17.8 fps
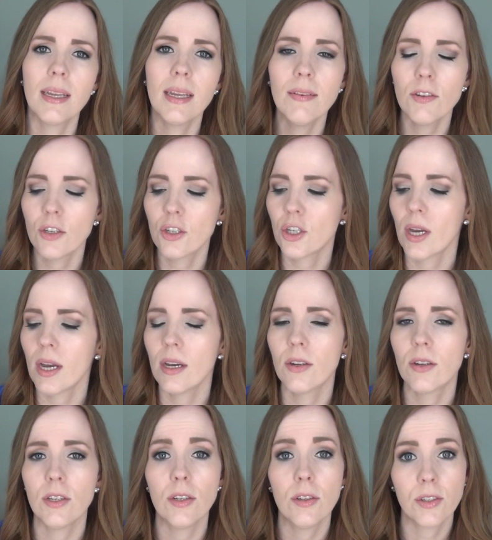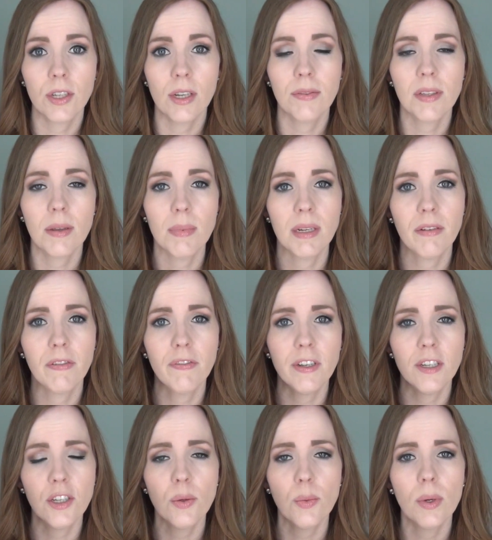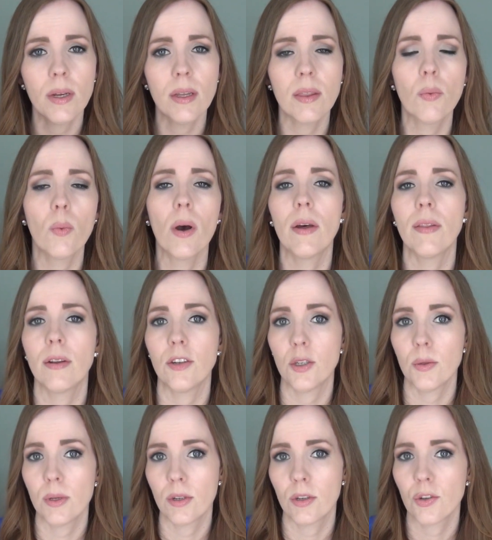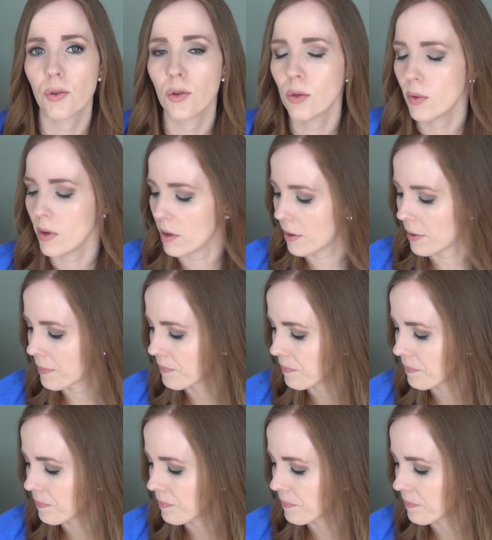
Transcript: Give your child or yourself something to fidget with while they're doing their schoolwork.